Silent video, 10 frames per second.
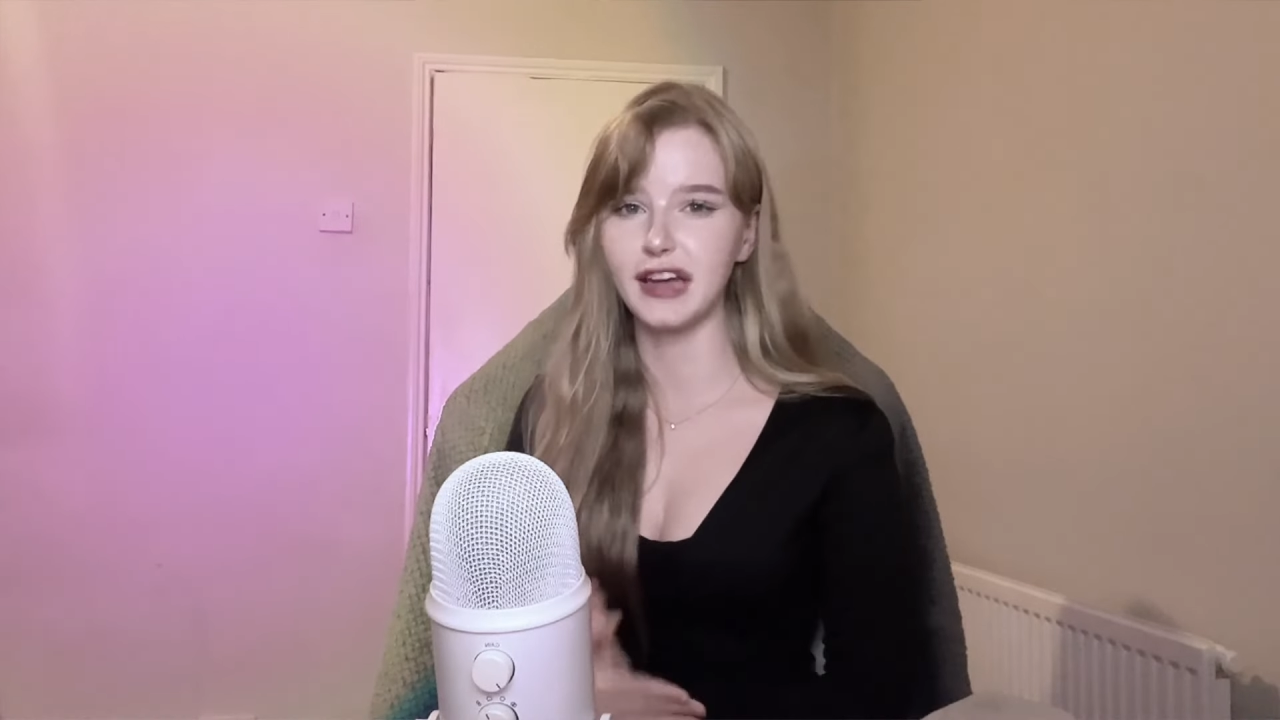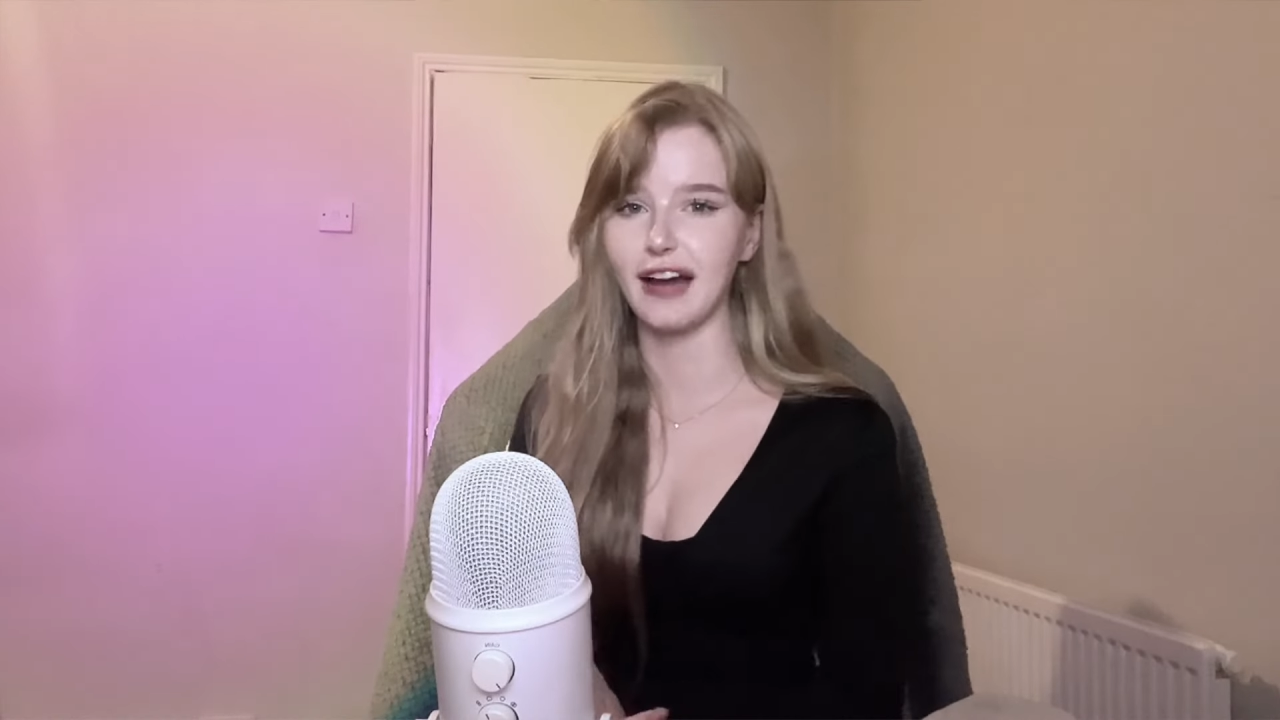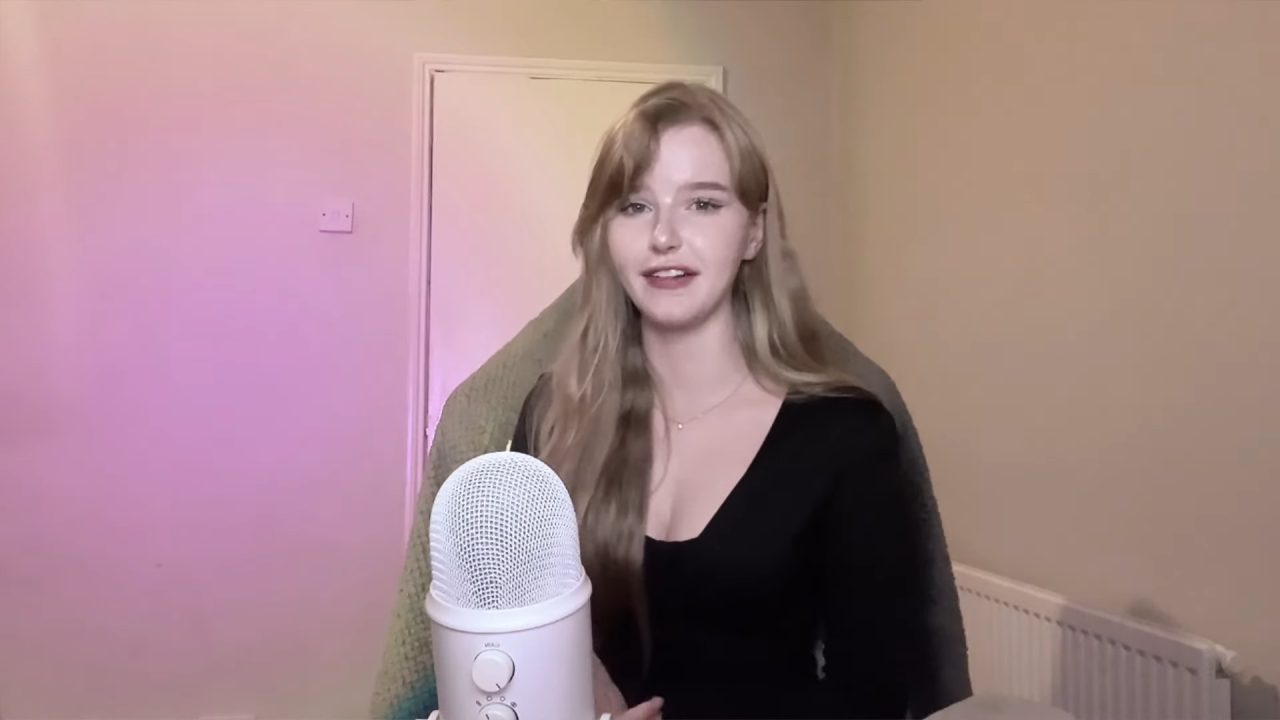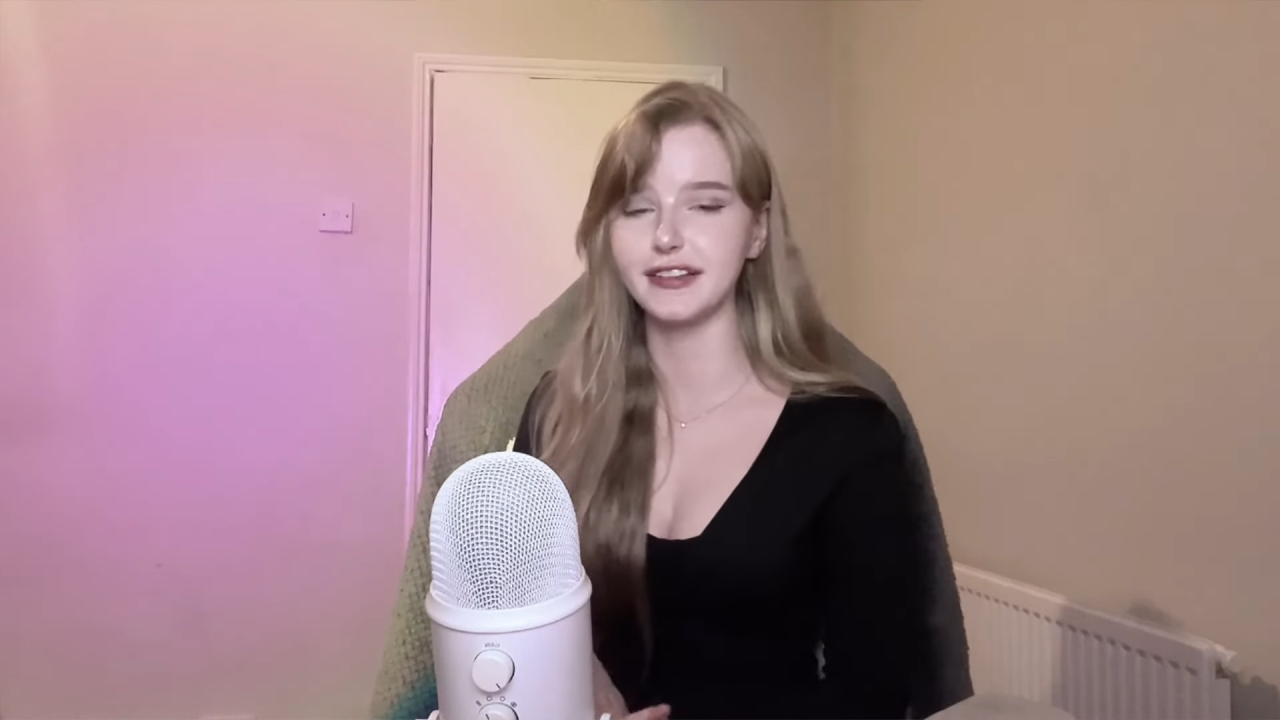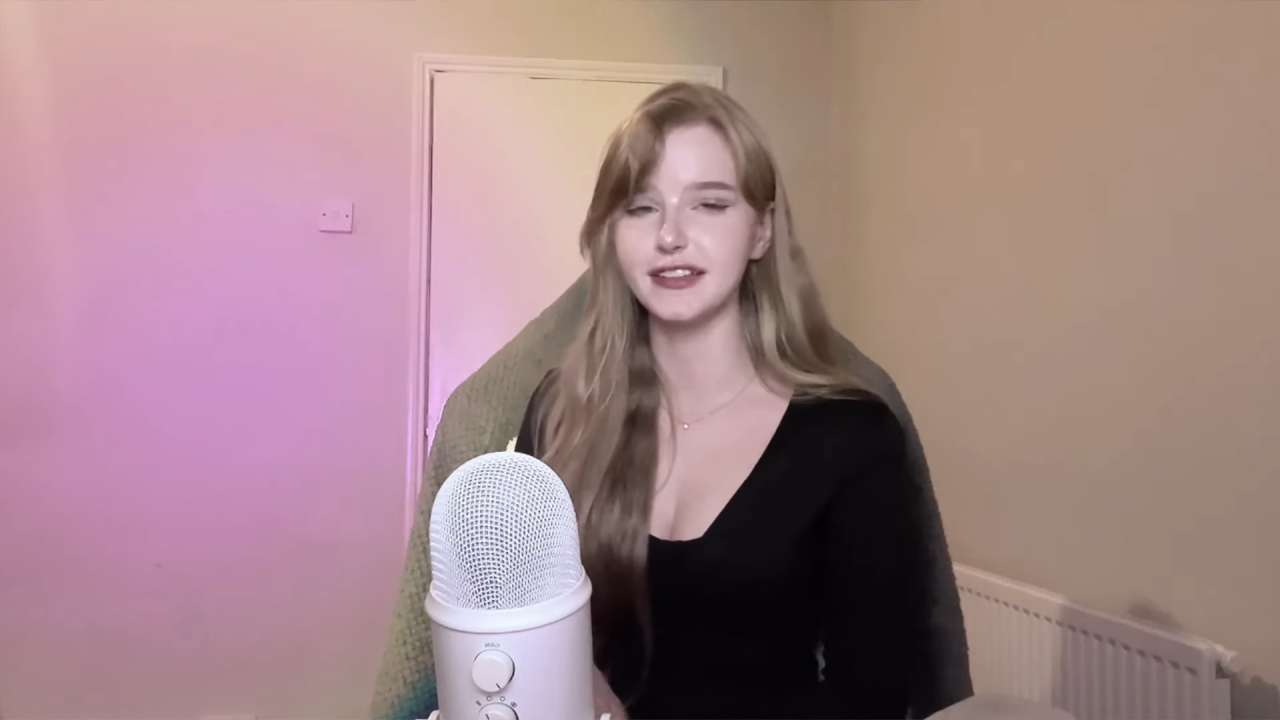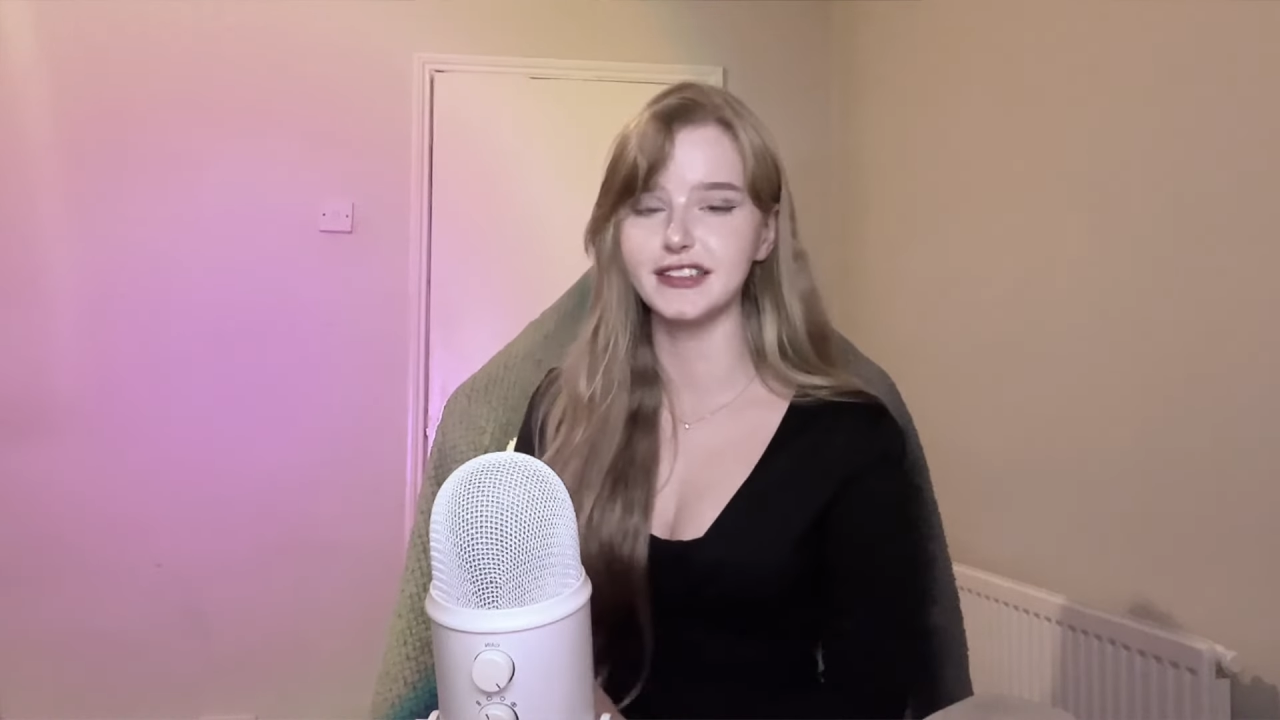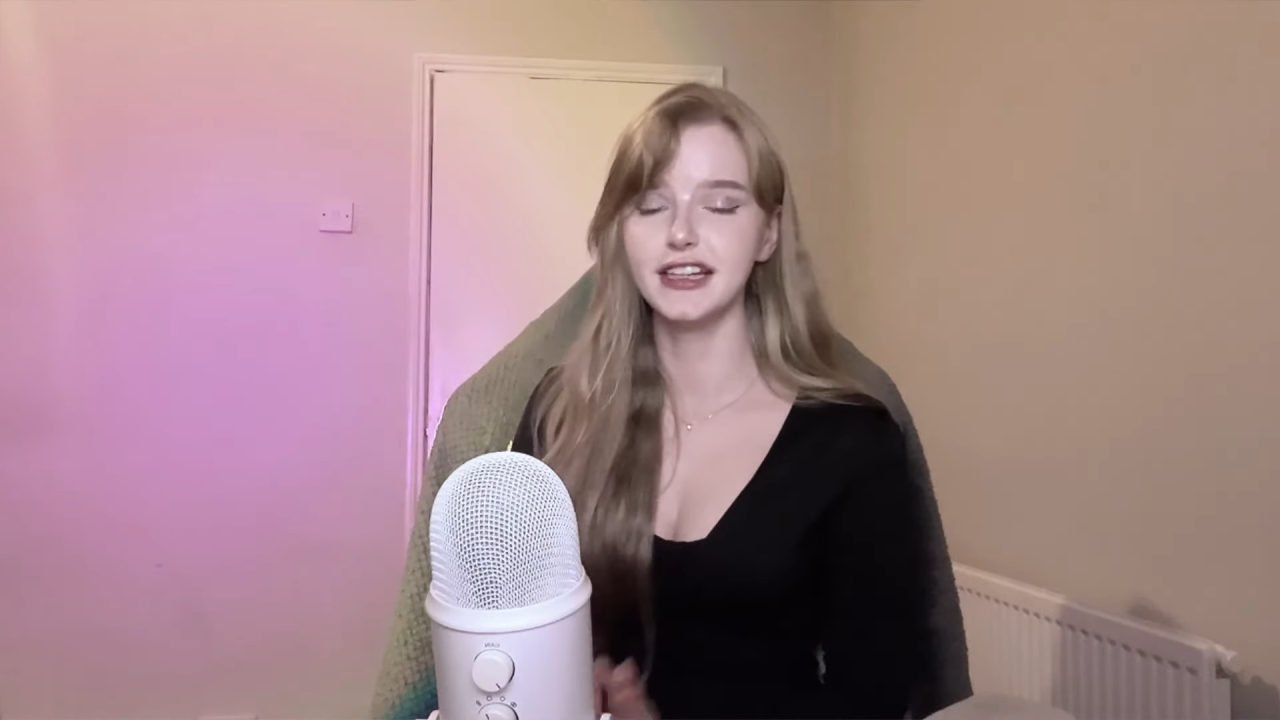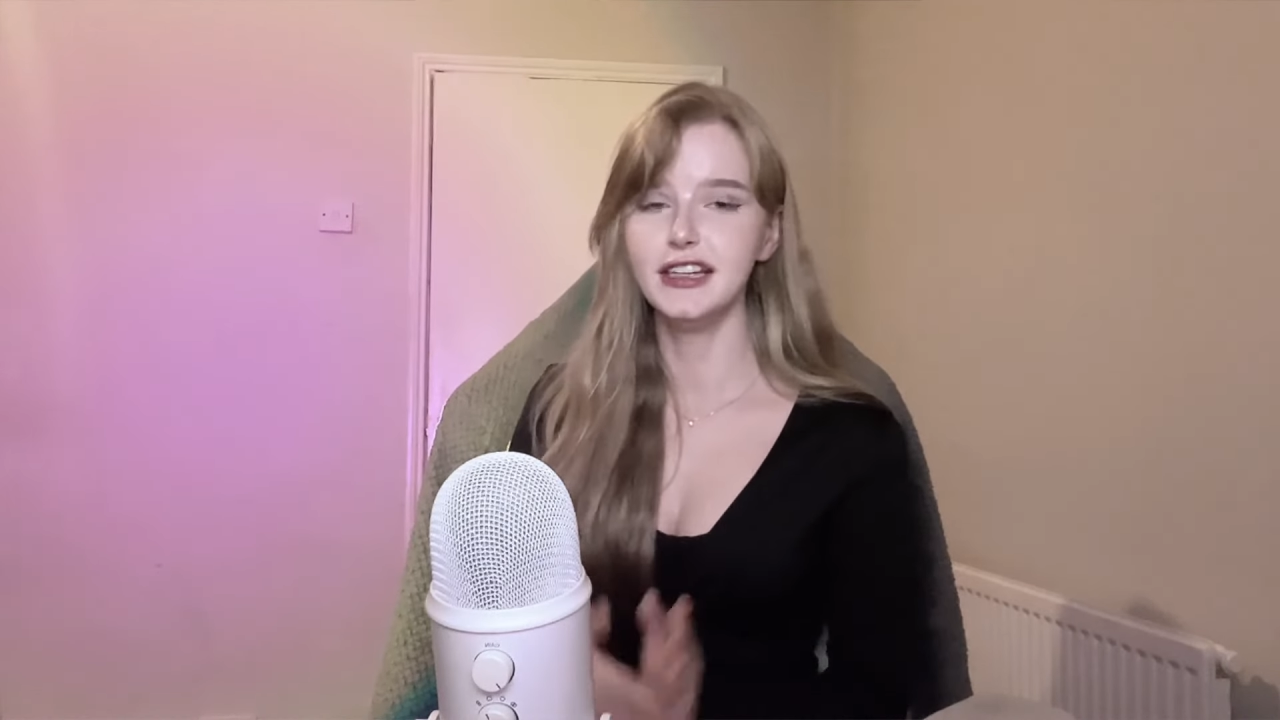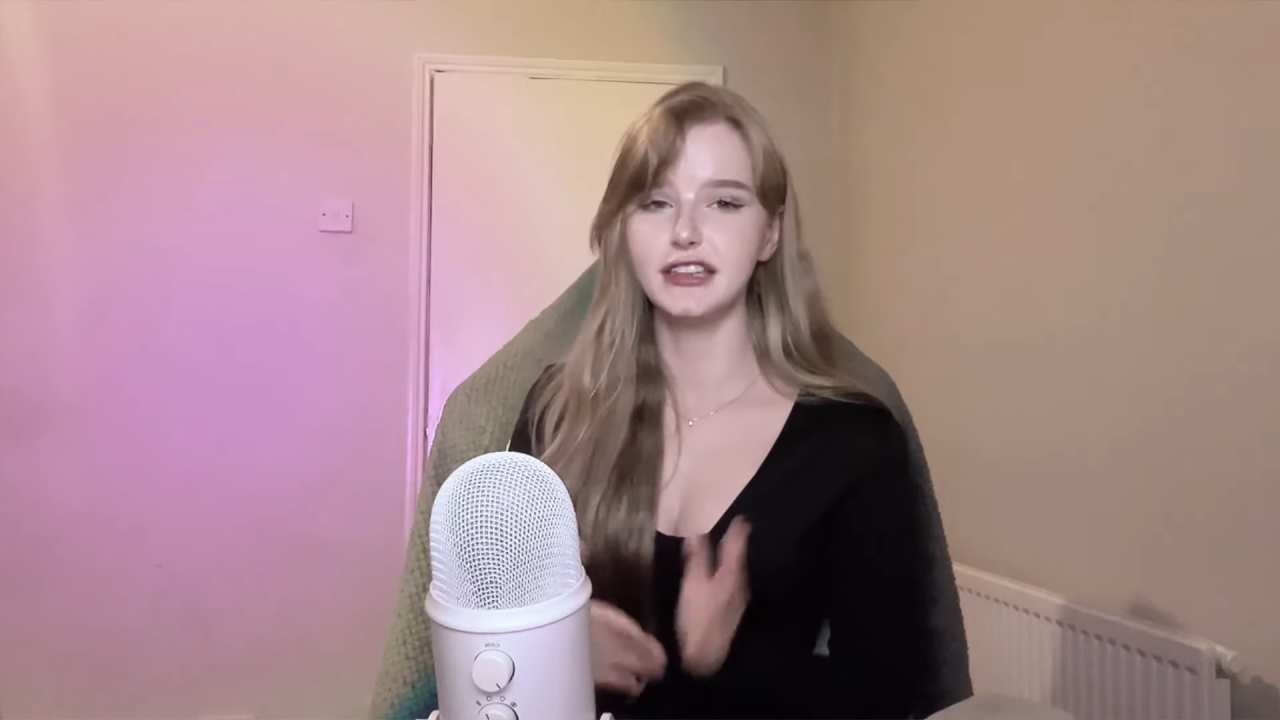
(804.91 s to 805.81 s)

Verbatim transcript: characters